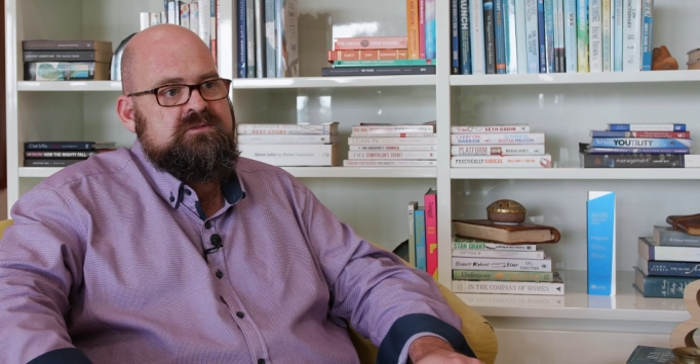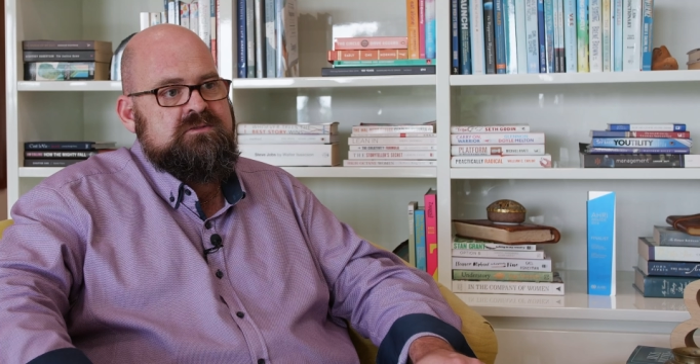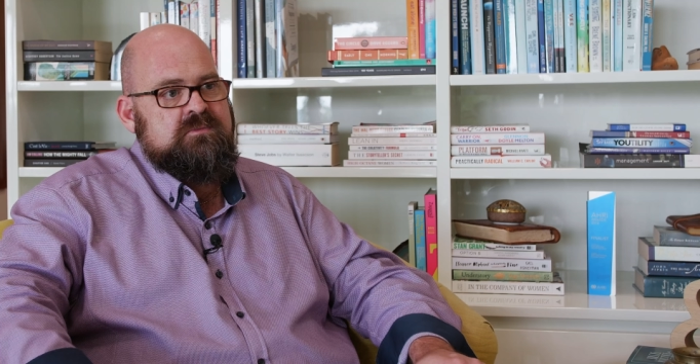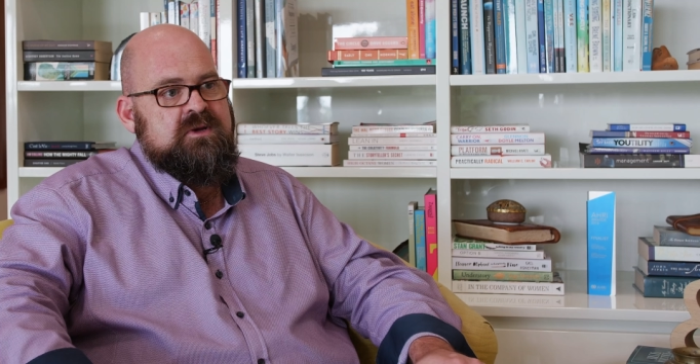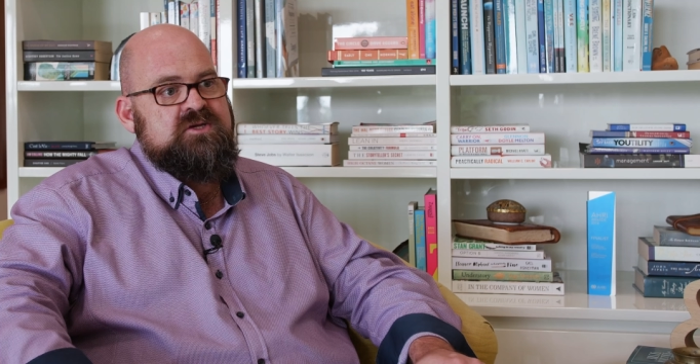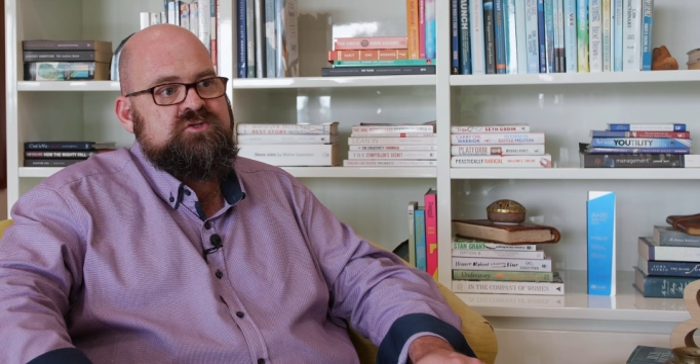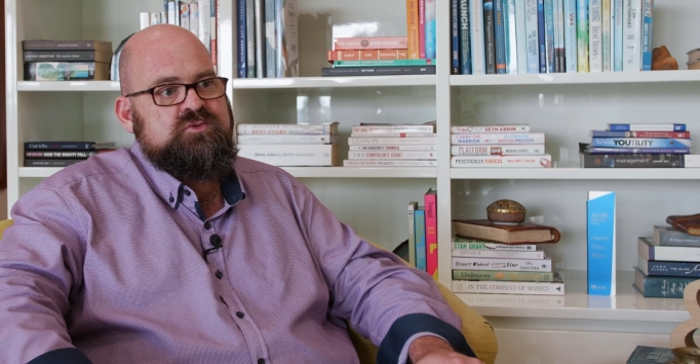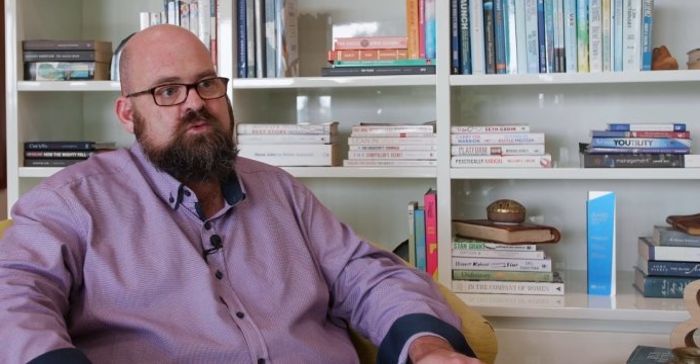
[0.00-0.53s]
to
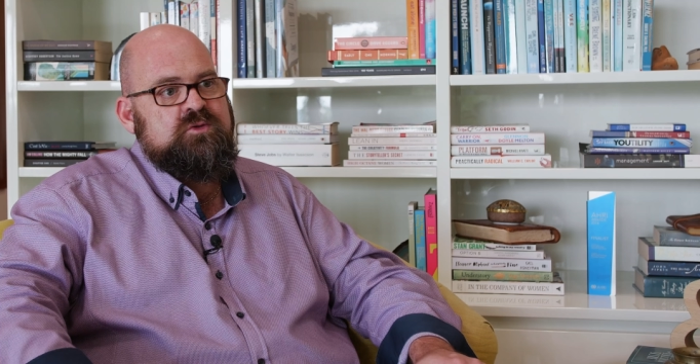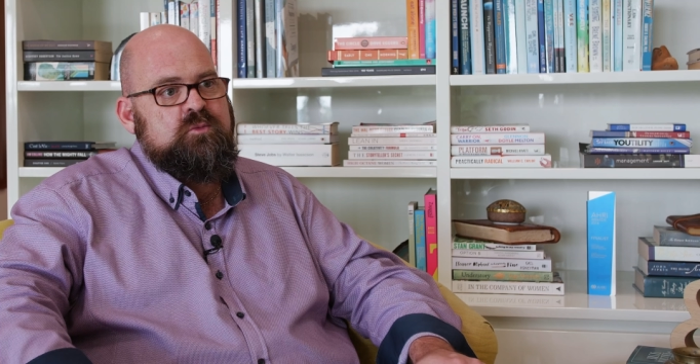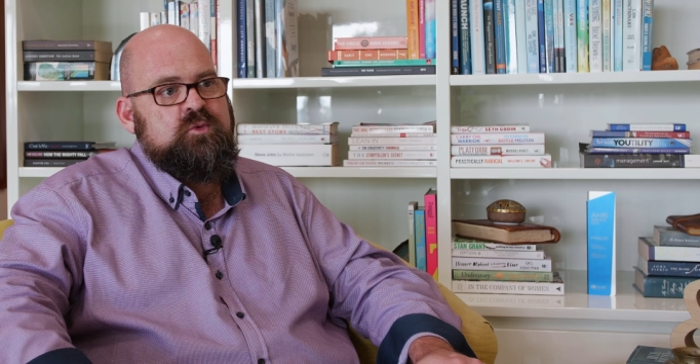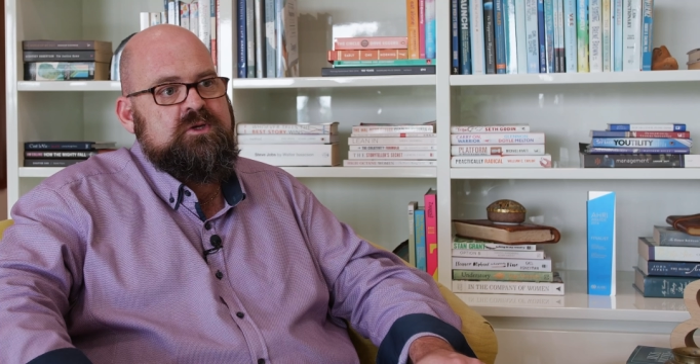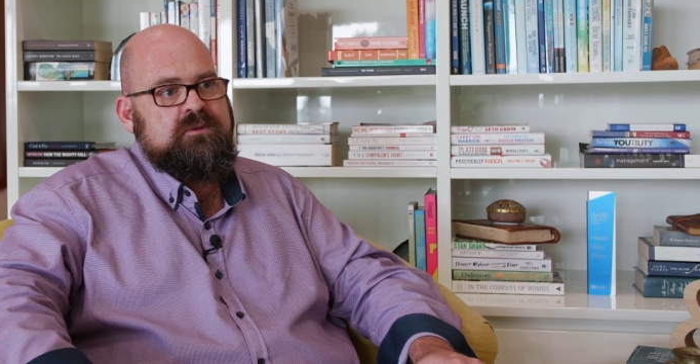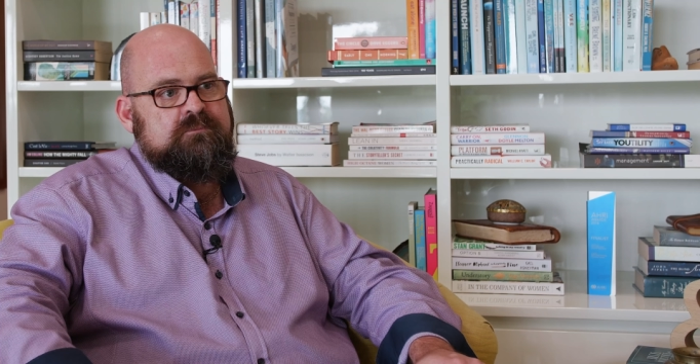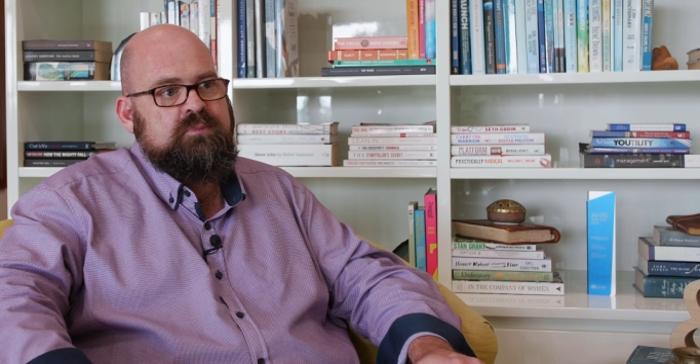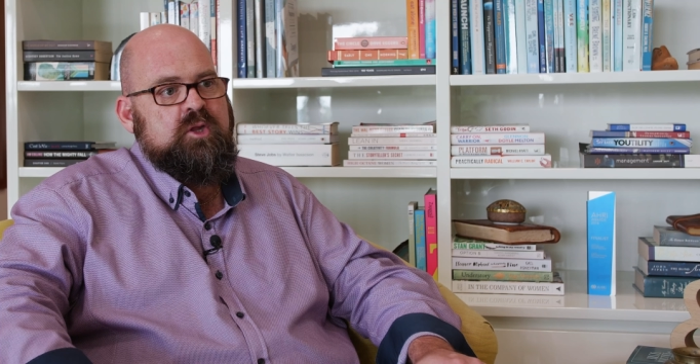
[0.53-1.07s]
make sure that
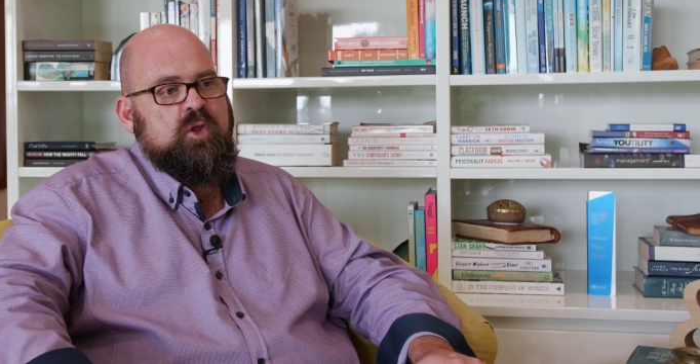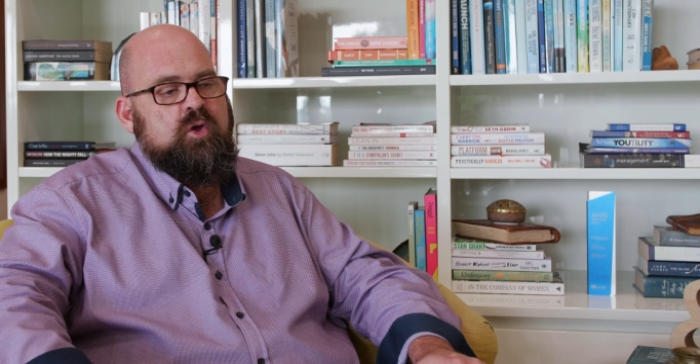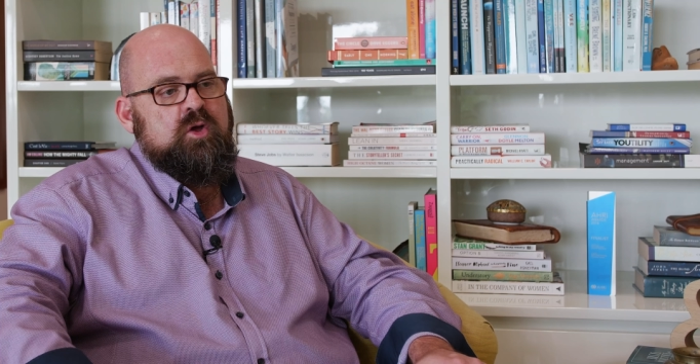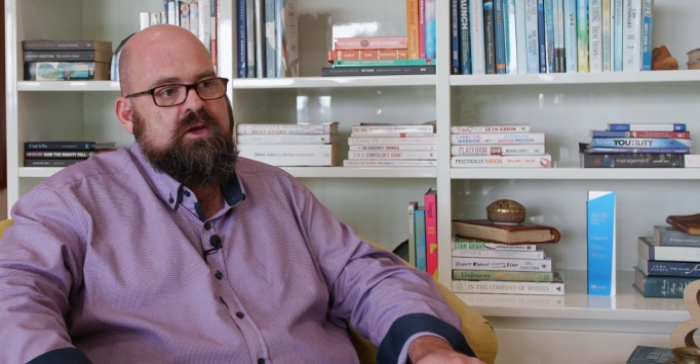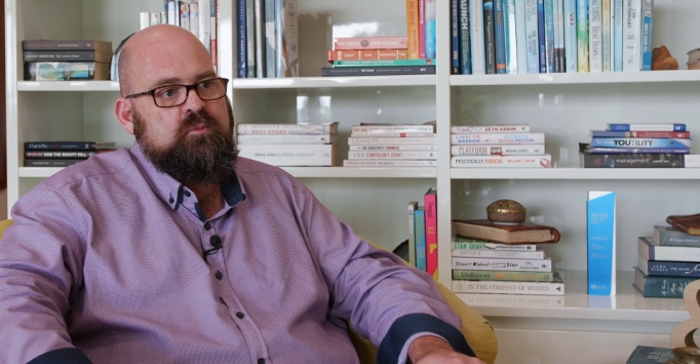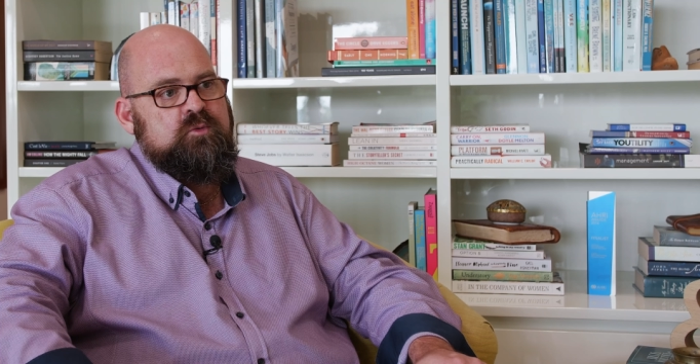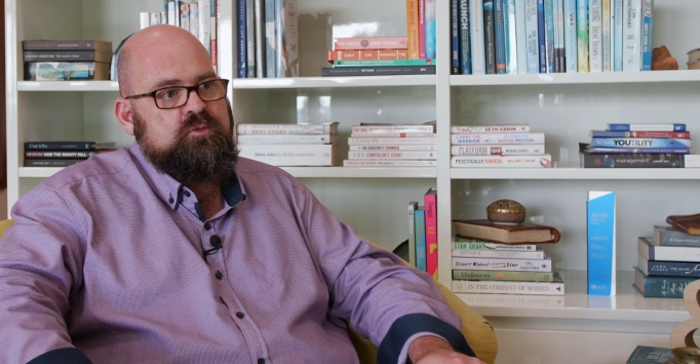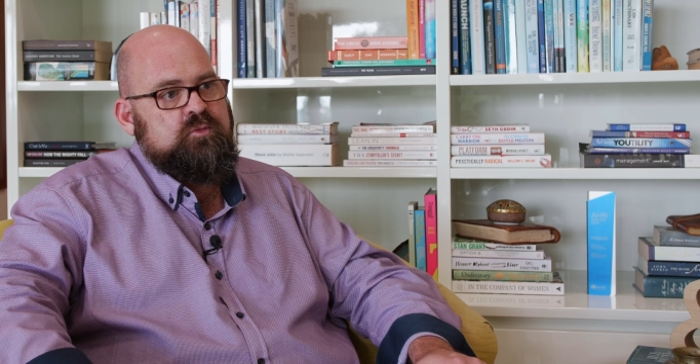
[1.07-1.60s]
we
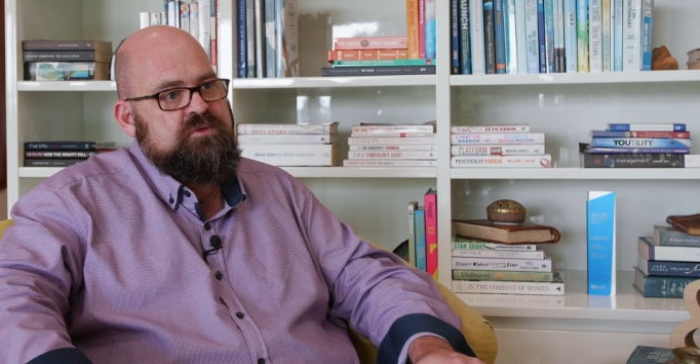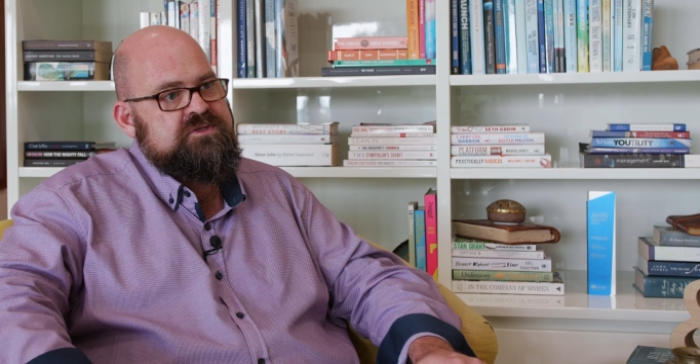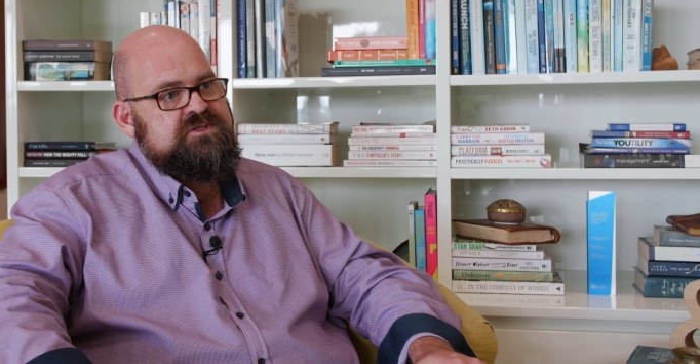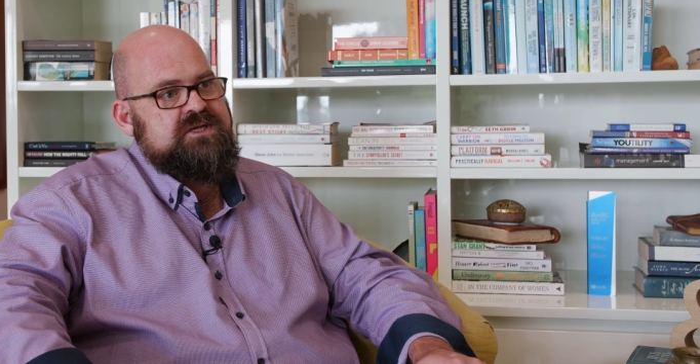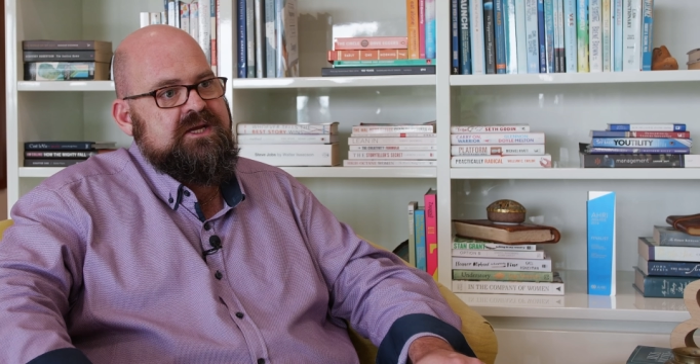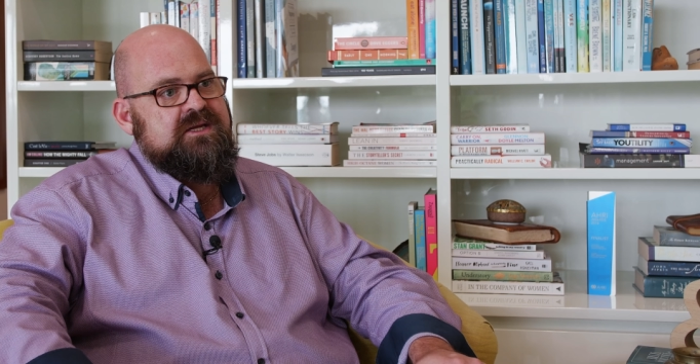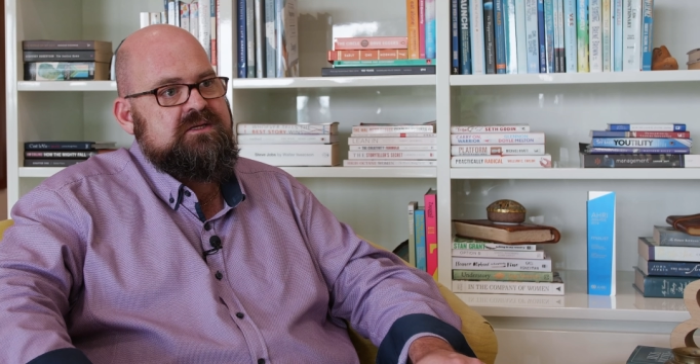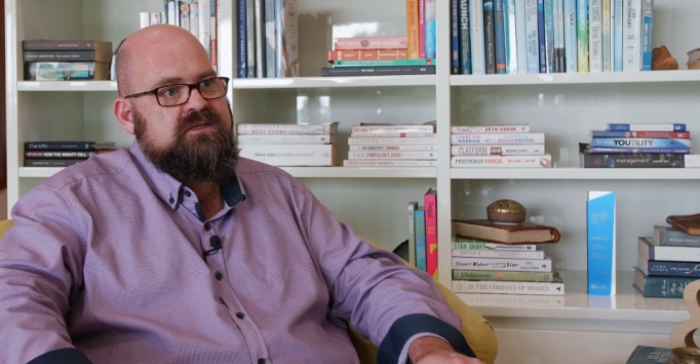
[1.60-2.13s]
comply with all the
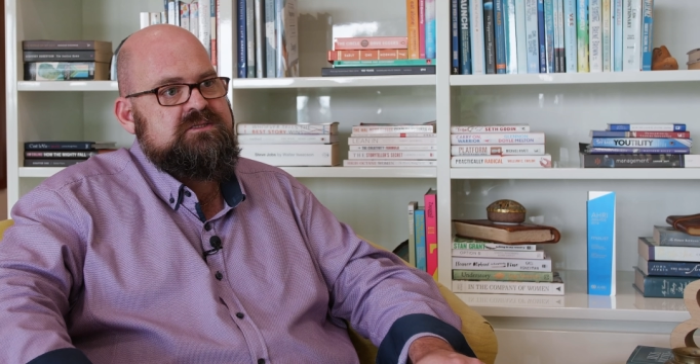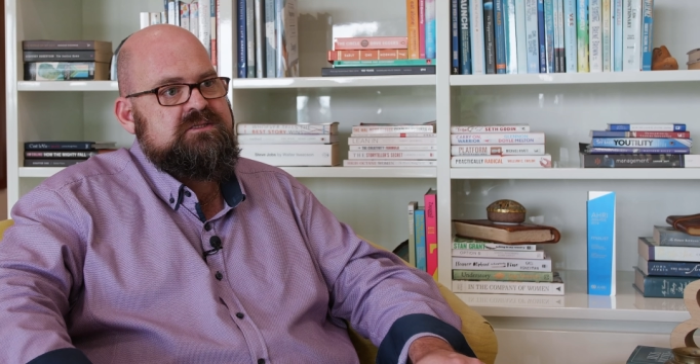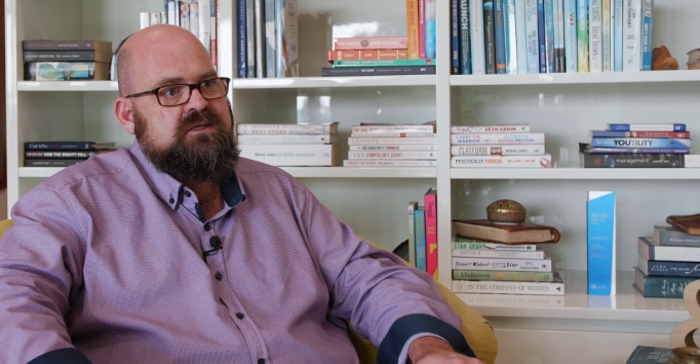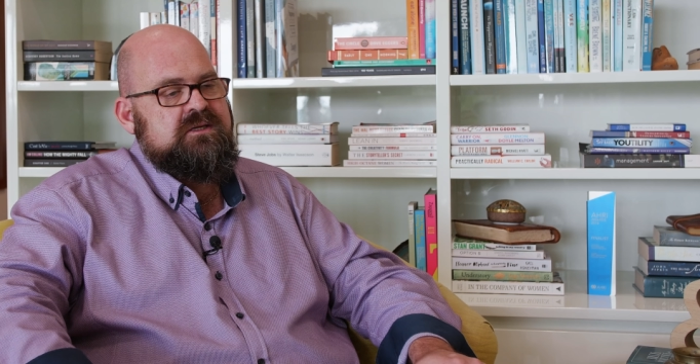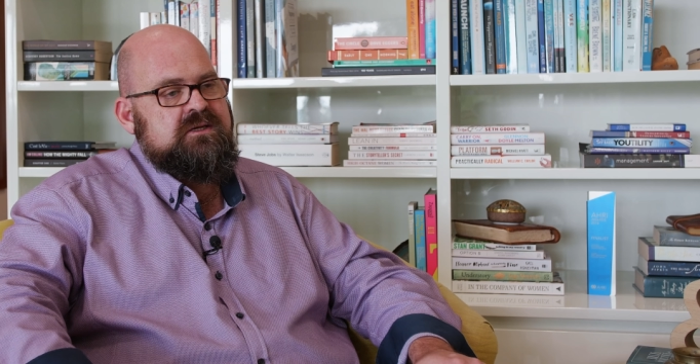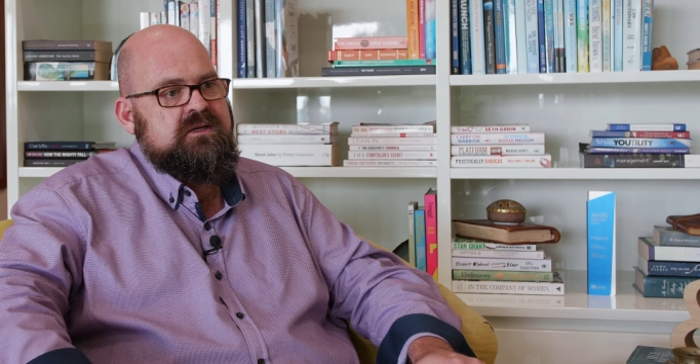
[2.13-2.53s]
standards.